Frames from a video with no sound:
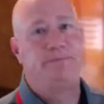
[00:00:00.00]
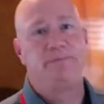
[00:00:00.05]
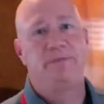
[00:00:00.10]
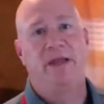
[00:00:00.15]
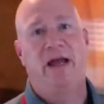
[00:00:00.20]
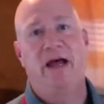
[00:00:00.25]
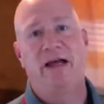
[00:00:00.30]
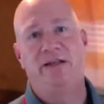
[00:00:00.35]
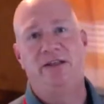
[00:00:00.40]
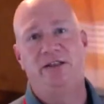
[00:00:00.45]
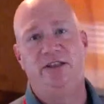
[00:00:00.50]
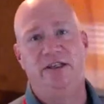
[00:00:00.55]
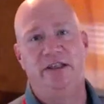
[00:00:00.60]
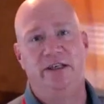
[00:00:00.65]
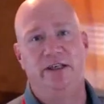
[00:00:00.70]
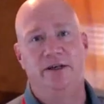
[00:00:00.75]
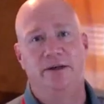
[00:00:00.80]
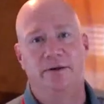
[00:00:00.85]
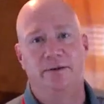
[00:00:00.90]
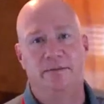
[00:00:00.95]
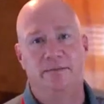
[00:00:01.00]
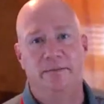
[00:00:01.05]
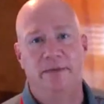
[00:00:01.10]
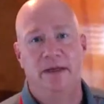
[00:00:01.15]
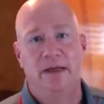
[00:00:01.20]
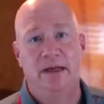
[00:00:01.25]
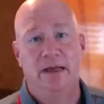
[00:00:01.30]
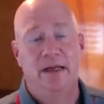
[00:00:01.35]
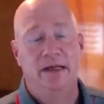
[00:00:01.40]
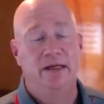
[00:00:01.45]
I cheat here.
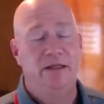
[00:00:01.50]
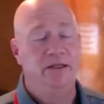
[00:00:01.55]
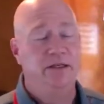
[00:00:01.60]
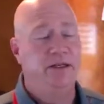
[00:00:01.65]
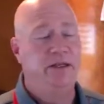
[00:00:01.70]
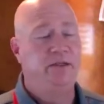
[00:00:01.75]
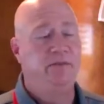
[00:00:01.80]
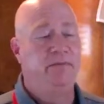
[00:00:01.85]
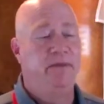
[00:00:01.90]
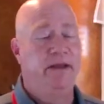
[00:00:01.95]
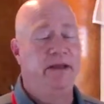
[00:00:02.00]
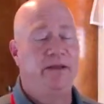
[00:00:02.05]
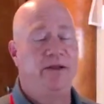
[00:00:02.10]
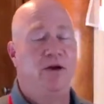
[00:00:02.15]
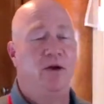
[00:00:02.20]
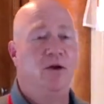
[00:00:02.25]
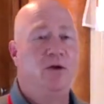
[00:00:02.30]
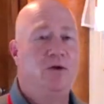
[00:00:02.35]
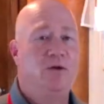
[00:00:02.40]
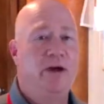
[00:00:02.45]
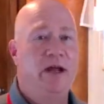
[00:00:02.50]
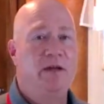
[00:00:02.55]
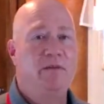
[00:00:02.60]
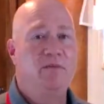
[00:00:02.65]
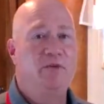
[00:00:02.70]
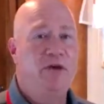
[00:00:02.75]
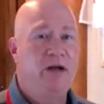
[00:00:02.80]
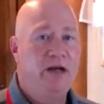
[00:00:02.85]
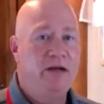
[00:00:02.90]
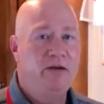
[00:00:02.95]
You can make your own graham
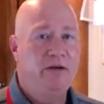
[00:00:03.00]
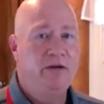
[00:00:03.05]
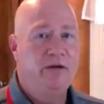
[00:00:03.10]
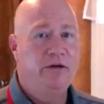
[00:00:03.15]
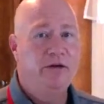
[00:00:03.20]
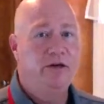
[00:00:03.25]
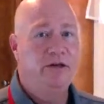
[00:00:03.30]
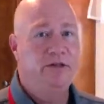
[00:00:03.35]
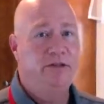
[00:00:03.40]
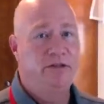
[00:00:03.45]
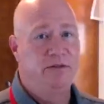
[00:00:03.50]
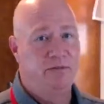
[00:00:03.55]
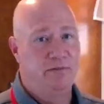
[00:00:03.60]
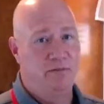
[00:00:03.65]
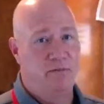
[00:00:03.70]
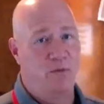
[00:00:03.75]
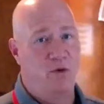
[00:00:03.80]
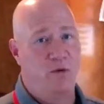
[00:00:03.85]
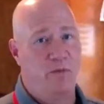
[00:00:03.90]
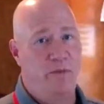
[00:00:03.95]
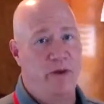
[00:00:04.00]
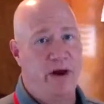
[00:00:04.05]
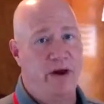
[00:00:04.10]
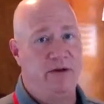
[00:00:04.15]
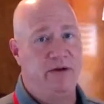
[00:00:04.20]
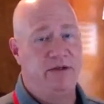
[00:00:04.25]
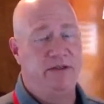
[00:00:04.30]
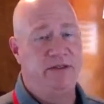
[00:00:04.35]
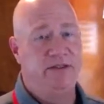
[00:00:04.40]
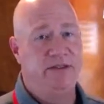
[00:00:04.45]
cracker crust, more
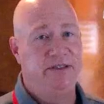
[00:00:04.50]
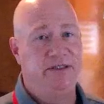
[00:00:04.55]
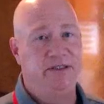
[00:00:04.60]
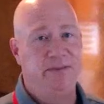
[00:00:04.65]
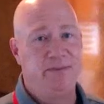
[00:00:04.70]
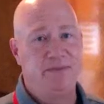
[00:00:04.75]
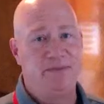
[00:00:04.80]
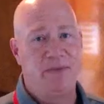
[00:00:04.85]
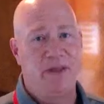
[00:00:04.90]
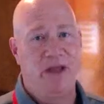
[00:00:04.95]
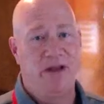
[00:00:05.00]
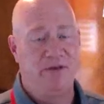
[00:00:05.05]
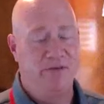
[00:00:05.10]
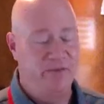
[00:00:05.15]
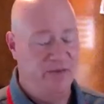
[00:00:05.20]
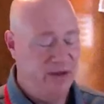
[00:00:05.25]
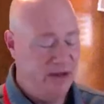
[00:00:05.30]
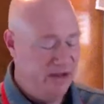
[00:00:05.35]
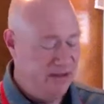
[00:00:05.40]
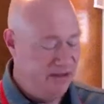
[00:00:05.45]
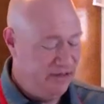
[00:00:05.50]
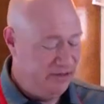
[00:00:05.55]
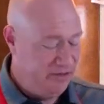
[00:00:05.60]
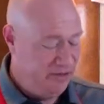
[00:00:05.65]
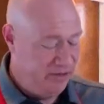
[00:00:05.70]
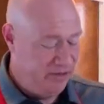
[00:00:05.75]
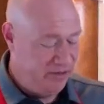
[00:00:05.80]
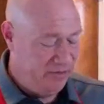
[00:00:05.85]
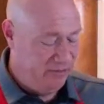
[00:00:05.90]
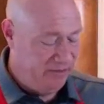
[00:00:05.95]
power to you. I find that
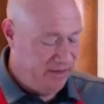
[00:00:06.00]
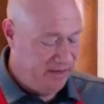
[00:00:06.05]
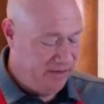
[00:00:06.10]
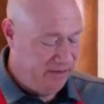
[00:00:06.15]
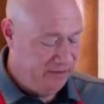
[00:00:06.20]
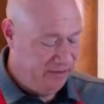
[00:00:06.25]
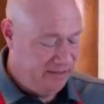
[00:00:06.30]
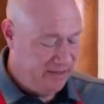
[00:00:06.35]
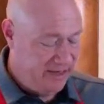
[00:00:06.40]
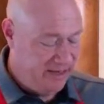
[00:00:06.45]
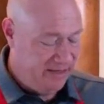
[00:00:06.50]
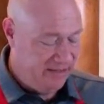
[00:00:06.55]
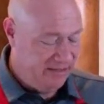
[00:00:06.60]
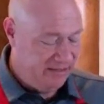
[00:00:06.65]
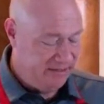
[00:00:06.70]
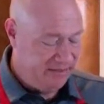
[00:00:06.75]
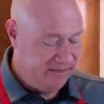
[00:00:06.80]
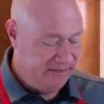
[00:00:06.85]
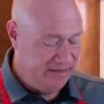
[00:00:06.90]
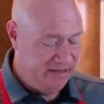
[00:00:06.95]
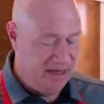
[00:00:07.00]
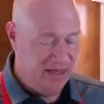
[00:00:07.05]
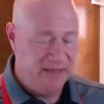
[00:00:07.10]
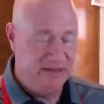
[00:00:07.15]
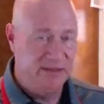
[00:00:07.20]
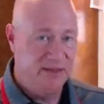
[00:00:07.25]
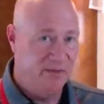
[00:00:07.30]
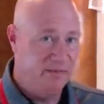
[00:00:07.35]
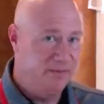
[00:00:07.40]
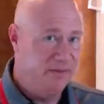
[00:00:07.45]
during a regular day, this is not
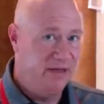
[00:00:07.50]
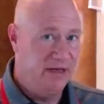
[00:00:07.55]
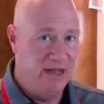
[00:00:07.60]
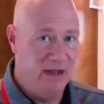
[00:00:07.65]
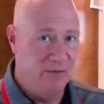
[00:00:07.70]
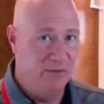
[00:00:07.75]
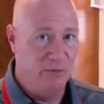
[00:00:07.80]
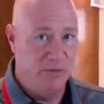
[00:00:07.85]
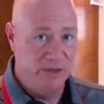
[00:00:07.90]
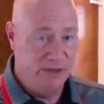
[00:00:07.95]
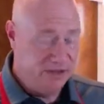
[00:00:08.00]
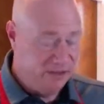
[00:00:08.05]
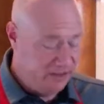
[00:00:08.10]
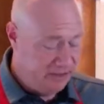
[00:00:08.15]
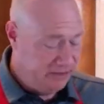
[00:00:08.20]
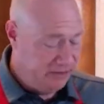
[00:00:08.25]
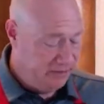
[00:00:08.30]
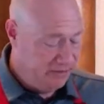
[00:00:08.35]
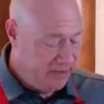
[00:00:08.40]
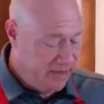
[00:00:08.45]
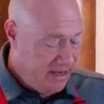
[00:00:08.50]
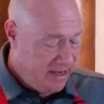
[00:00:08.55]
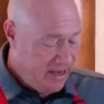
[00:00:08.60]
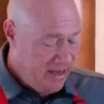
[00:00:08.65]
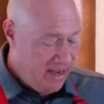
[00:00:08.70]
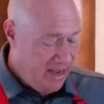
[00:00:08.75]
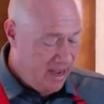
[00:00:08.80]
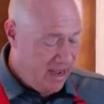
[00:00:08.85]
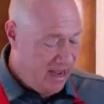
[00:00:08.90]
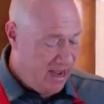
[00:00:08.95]
something I want to do.
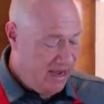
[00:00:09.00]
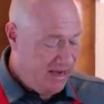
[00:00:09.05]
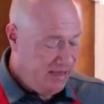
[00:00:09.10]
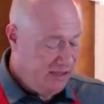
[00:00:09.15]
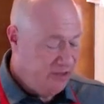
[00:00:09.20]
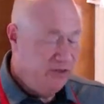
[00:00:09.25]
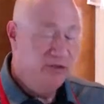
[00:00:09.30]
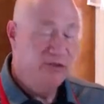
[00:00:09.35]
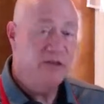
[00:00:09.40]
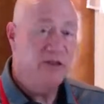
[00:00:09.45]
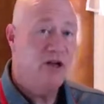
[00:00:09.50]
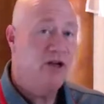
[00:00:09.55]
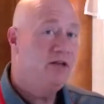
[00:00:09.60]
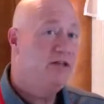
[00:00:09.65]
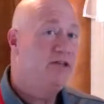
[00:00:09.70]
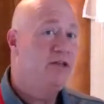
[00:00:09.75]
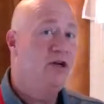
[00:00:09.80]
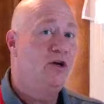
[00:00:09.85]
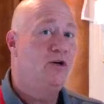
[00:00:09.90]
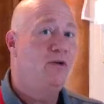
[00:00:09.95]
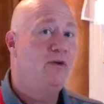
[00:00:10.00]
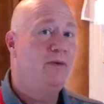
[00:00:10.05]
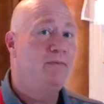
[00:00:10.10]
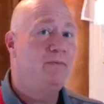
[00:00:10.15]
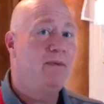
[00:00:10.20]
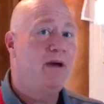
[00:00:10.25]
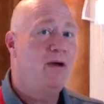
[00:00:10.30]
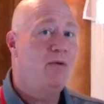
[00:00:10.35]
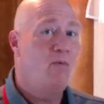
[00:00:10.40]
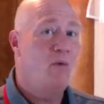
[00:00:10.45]
I use, and also
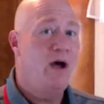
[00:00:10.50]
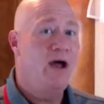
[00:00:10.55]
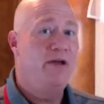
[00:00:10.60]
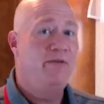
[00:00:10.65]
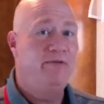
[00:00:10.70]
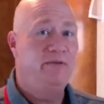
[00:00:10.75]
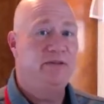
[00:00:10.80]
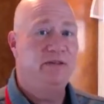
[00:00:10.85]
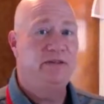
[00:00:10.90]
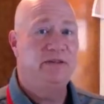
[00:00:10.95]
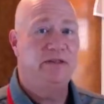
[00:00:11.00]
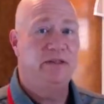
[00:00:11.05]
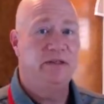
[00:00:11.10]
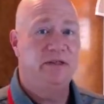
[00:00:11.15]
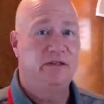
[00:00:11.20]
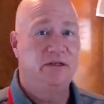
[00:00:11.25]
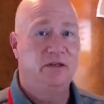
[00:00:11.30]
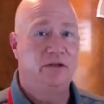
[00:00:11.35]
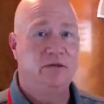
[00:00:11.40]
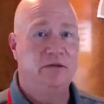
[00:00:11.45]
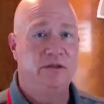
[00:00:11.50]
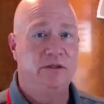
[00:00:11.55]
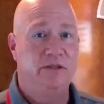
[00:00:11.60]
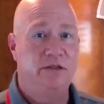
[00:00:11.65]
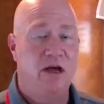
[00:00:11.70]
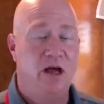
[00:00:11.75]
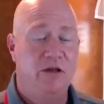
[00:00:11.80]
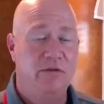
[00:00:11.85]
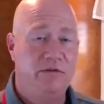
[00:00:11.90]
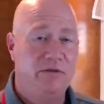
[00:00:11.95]
my wife is gluten
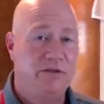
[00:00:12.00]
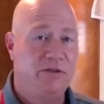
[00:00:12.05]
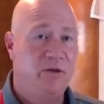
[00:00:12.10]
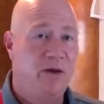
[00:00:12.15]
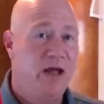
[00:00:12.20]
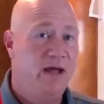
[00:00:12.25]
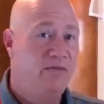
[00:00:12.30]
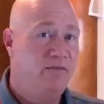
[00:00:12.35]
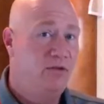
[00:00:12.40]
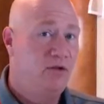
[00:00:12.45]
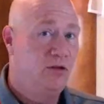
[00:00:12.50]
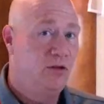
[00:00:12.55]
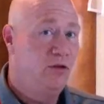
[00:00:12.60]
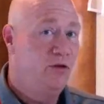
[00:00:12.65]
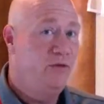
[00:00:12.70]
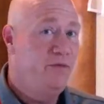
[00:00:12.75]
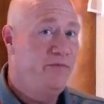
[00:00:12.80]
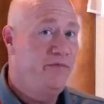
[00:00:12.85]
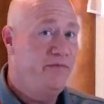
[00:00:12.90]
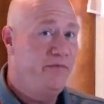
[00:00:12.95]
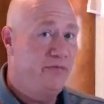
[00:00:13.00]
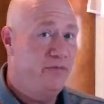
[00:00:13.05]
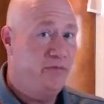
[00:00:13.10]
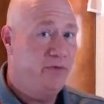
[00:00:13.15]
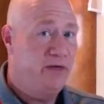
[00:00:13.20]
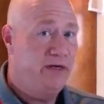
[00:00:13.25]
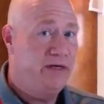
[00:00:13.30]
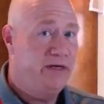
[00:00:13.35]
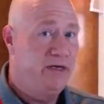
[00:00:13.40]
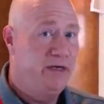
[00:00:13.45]
intolerant, so I have
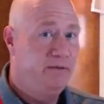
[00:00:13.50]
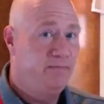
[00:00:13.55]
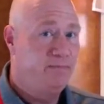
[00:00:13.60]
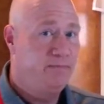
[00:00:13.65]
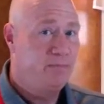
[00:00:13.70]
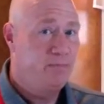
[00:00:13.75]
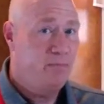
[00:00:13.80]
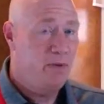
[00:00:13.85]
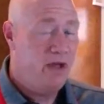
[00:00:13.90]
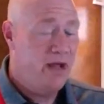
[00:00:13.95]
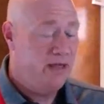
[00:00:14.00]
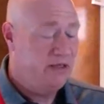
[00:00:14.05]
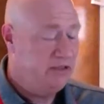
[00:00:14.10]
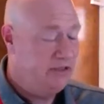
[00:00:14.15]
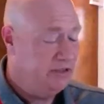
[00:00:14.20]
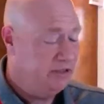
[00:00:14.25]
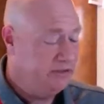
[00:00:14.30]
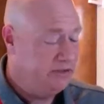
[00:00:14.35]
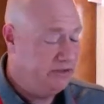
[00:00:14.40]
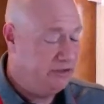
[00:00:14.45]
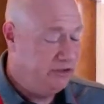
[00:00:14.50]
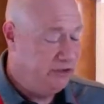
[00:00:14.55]
gluten-free pie shells here.